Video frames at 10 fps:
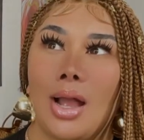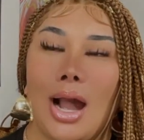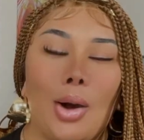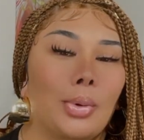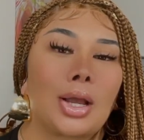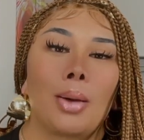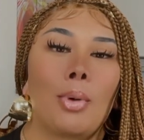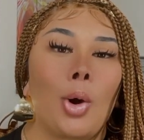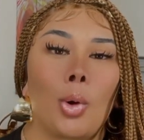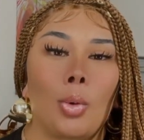I would come
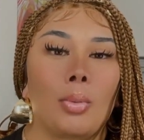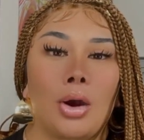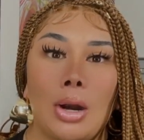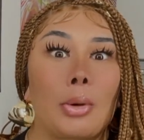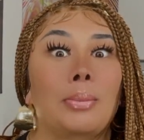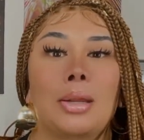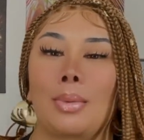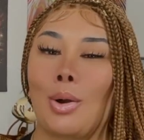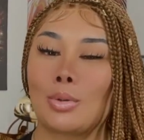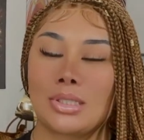home, or I would be in
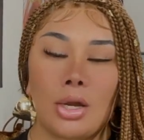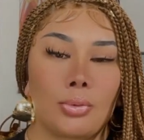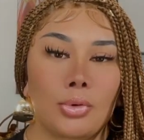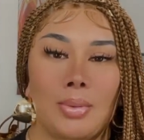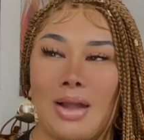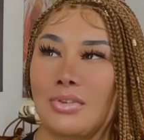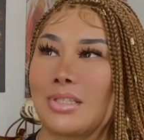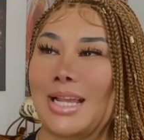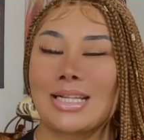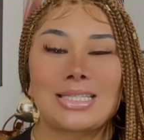my hotel room after
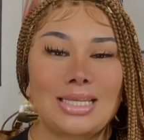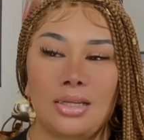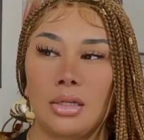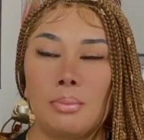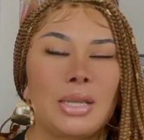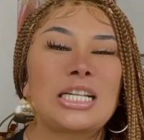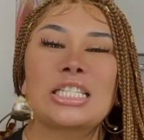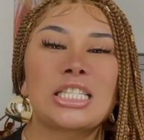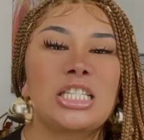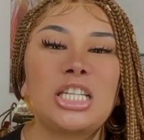dancing and being
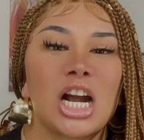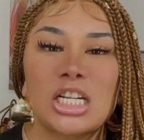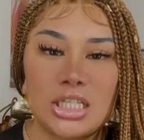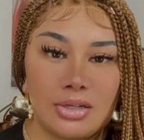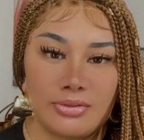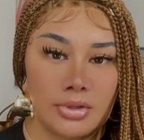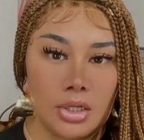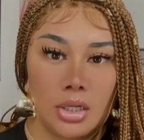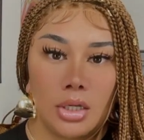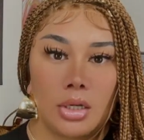seductive
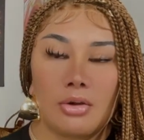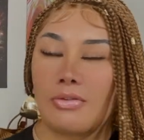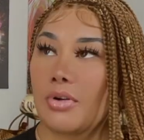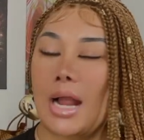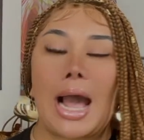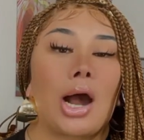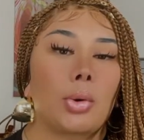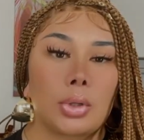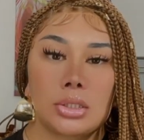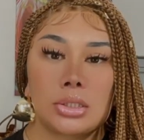for
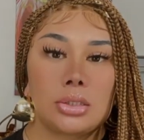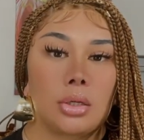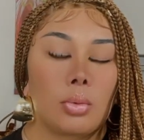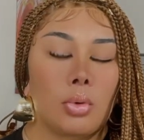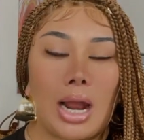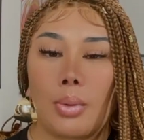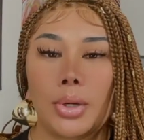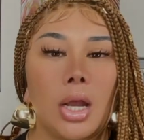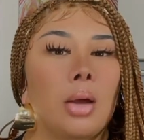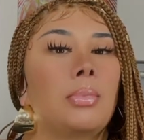hours, where I
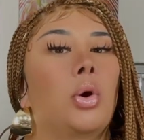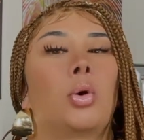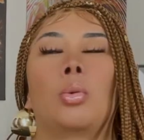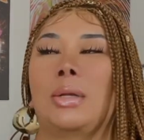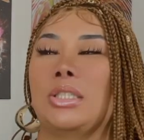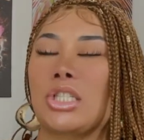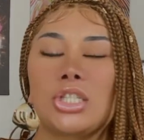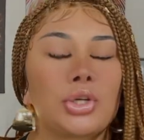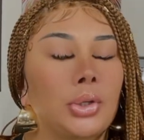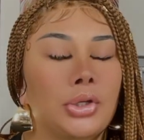would come home and
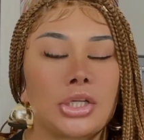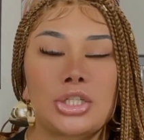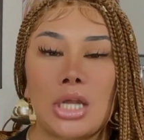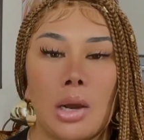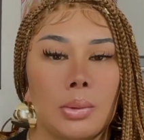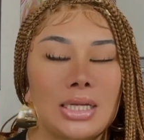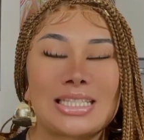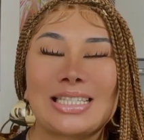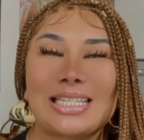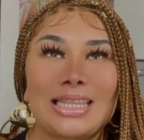just turn on the shower and
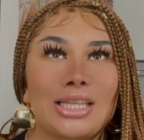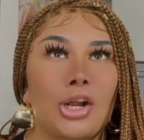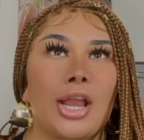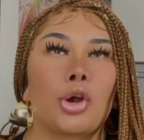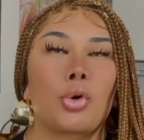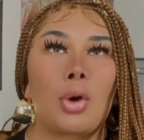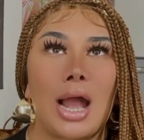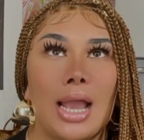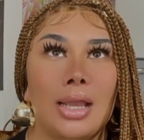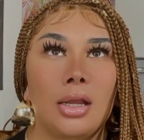sit there and
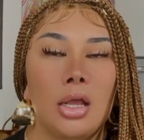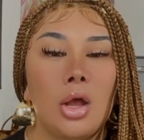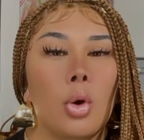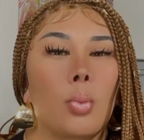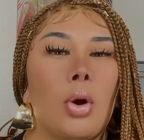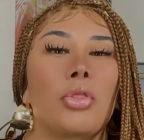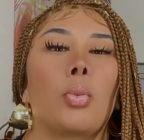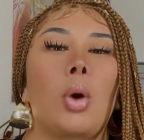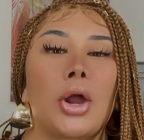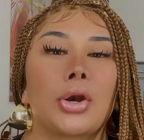cry while the
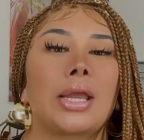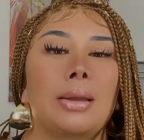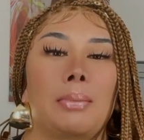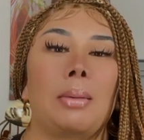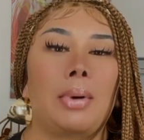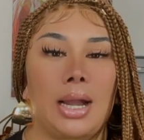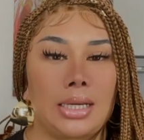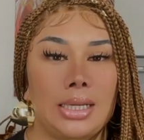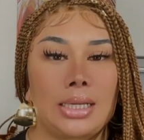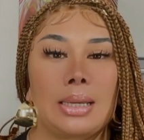water hit my
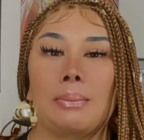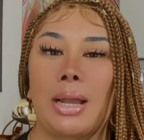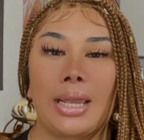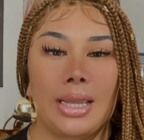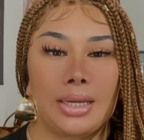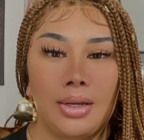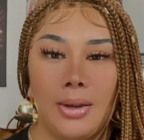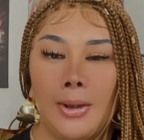body and hit my head.